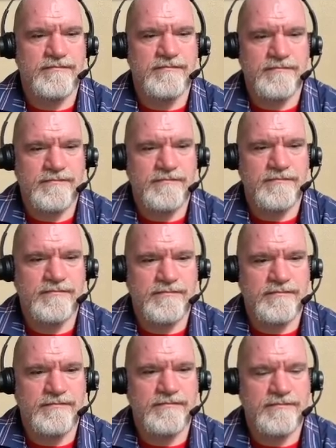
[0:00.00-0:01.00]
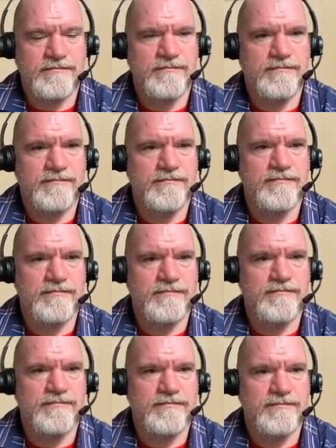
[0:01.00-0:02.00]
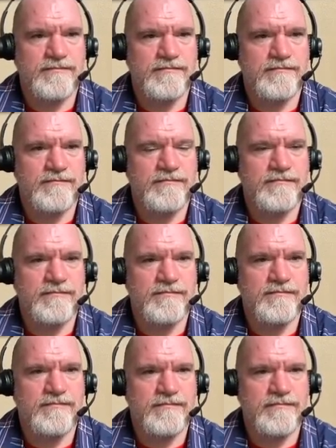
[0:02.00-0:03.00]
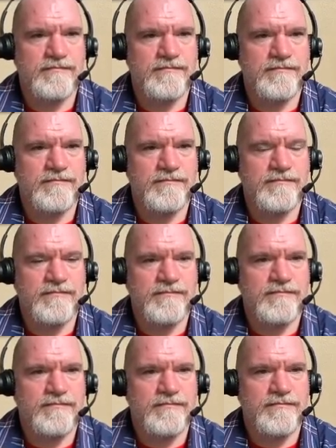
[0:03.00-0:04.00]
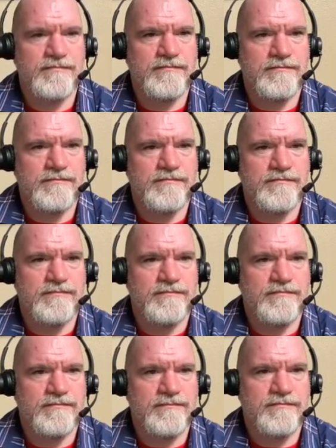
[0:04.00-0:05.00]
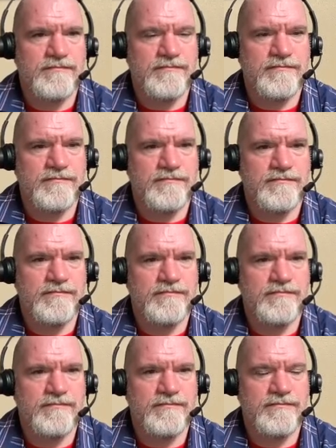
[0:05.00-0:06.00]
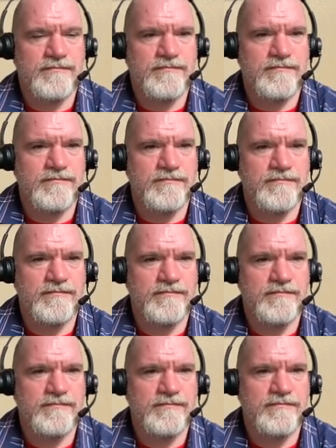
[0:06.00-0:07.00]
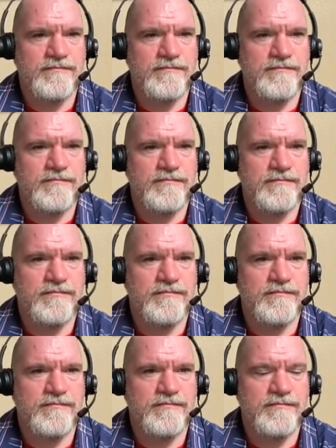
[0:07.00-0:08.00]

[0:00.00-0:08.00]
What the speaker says: This person isn't speaking.